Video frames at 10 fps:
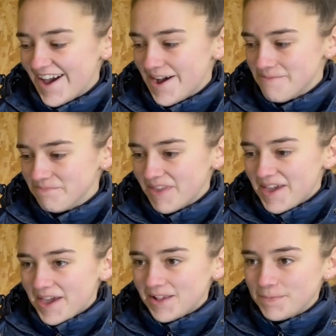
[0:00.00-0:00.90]
Um,
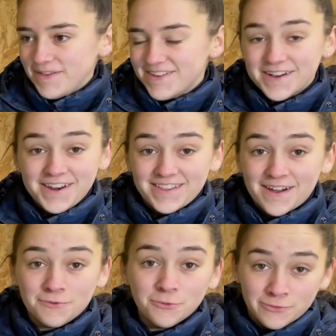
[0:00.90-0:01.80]
it's been chucking it
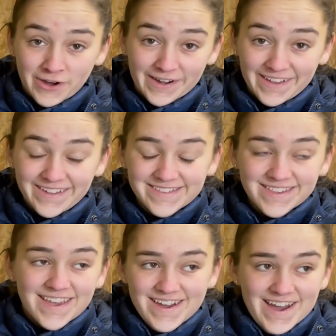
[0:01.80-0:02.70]
down all
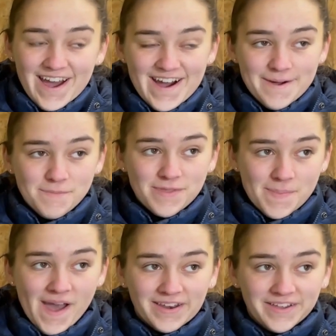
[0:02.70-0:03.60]
night. Um, the
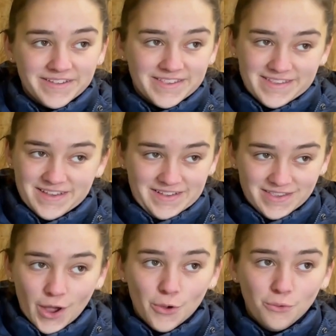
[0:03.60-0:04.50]
paddocks are
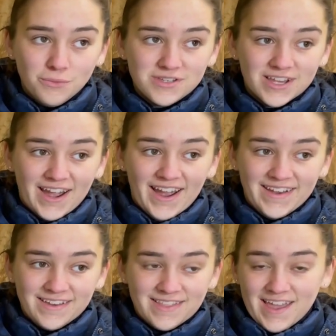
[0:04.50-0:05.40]
soaked
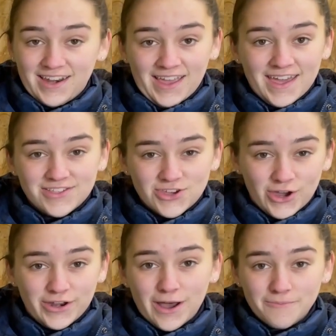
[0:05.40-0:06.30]
and they're going to get
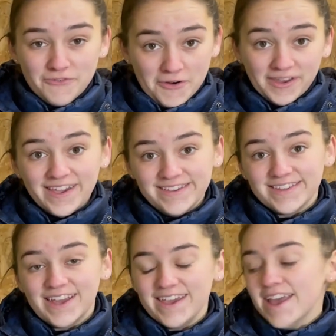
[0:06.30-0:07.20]
churned up very
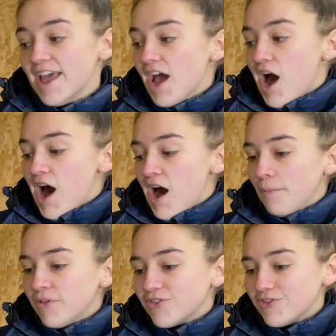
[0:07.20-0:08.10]
easily.
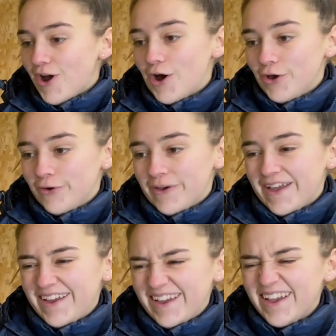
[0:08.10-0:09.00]
Um, so
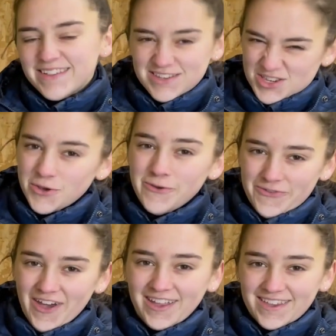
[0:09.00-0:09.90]
it's a
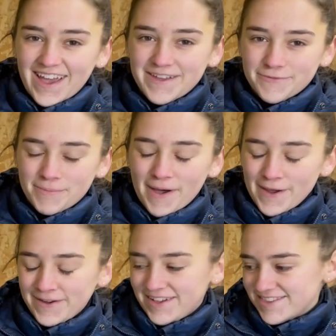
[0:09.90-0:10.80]
duvet day for the
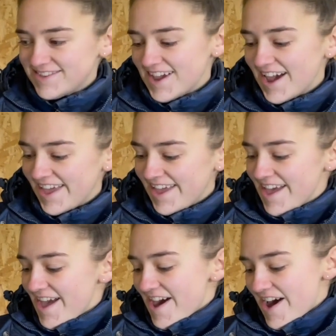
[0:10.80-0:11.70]
ponies
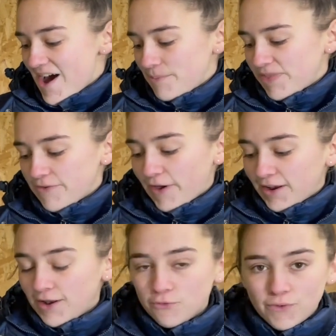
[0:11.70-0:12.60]
today. Um, they've
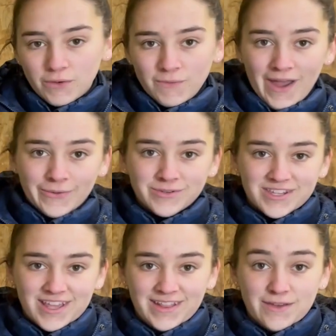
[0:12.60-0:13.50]
had a little run
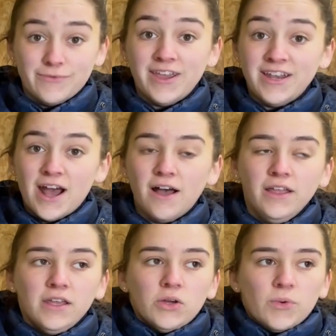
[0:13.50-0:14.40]
round in the
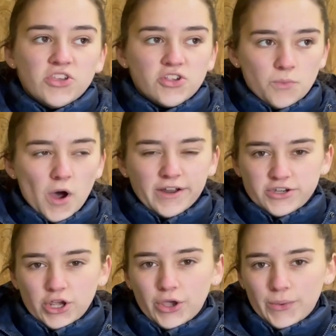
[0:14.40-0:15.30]
arena, which is what I
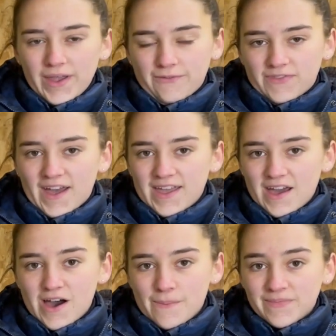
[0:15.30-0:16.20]
do if
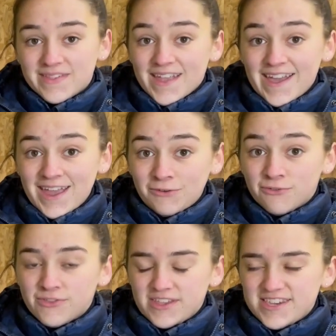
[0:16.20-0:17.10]
they um, stay
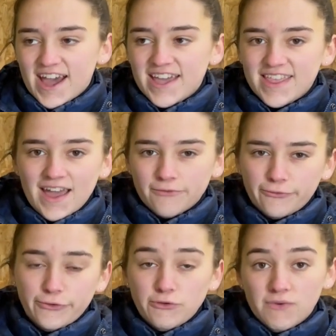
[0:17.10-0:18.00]
in for the day. They have
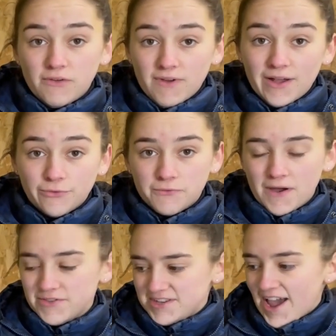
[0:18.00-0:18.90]
a few run rounds
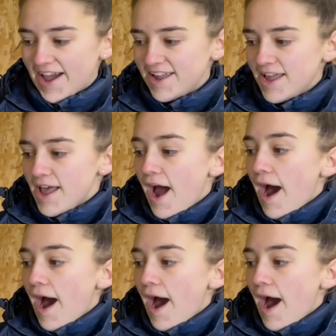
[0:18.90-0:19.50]
throughout the day.